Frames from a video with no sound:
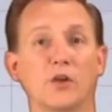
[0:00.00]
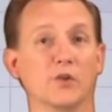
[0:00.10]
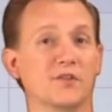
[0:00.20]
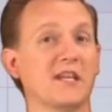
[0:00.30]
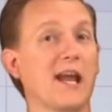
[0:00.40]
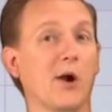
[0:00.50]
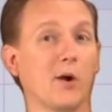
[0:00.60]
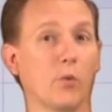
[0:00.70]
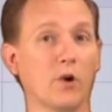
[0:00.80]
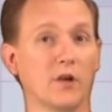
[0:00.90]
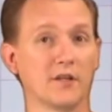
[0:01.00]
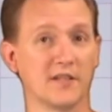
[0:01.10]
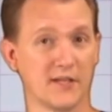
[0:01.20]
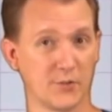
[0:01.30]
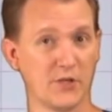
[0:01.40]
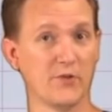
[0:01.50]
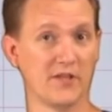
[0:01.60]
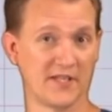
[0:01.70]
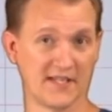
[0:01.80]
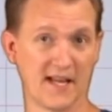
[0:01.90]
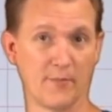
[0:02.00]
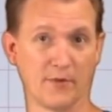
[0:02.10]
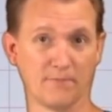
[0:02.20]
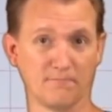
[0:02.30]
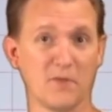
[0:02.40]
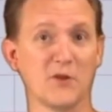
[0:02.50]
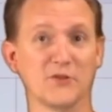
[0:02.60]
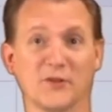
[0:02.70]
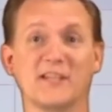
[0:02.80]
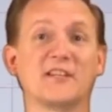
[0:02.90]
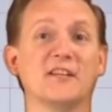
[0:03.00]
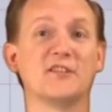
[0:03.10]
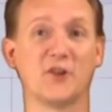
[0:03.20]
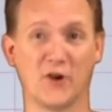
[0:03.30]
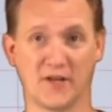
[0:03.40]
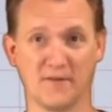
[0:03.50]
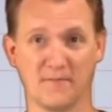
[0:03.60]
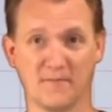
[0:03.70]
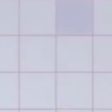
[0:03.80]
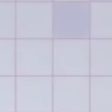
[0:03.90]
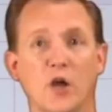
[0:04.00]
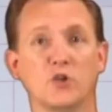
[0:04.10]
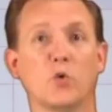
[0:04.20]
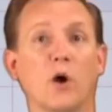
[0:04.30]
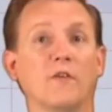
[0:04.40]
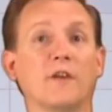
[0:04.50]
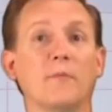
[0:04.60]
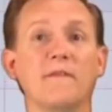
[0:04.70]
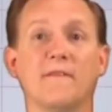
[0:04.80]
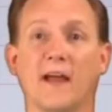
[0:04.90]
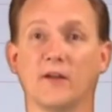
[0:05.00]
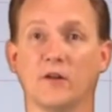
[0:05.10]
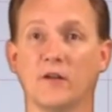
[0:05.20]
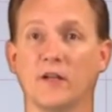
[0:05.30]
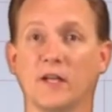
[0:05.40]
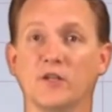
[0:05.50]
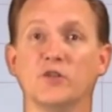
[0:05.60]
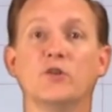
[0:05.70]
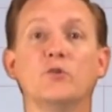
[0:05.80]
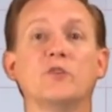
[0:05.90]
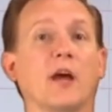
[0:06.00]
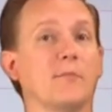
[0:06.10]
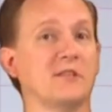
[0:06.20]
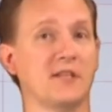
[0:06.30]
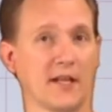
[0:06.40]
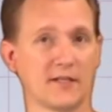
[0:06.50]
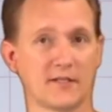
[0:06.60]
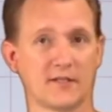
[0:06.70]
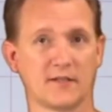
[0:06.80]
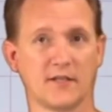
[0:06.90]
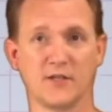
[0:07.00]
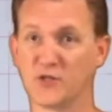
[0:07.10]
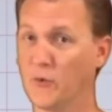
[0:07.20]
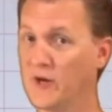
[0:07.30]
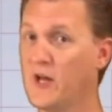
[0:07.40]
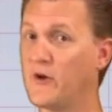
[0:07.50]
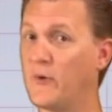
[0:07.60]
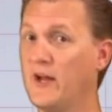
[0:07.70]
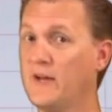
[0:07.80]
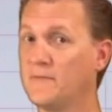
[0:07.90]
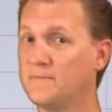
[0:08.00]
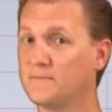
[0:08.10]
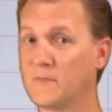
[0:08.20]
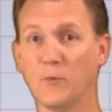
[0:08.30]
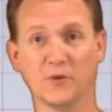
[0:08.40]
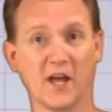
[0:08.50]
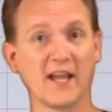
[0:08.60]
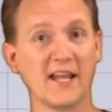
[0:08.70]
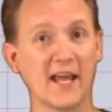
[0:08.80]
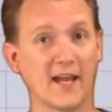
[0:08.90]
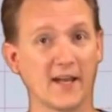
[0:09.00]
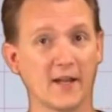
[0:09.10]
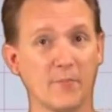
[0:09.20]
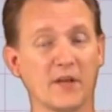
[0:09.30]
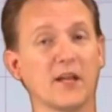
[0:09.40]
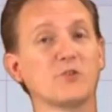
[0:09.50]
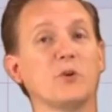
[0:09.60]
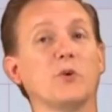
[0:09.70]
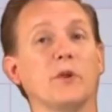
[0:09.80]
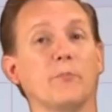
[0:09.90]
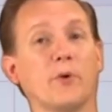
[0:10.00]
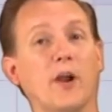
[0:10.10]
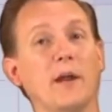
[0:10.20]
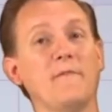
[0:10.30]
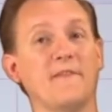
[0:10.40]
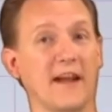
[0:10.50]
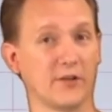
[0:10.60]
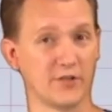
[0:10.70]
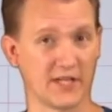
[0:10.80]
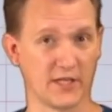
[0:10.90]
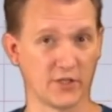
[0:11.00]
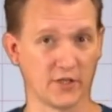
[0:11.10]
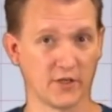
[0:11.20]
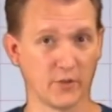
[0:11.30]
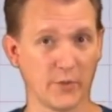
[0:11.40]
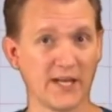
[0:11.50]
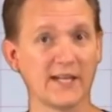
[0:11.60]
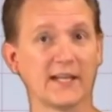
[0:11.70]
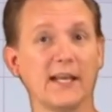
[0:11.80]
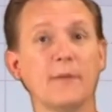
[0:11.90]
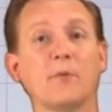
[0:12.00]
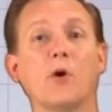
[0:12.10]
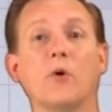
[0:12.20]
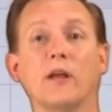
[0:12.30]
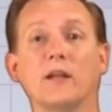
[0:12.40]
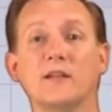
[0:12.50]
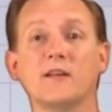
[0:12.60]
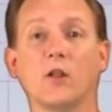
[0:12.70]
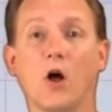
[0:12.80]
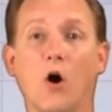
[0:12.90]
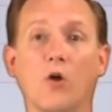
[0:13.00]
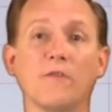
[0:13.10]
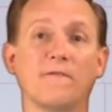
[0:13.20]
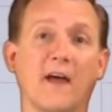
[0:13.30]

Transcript: You'll see how it works as we do this example. So let's get started. 12 can be factored into 2 times 6. So we're done, right? Well, not yet. Because we're doing prime factorization, we need to keep going until all the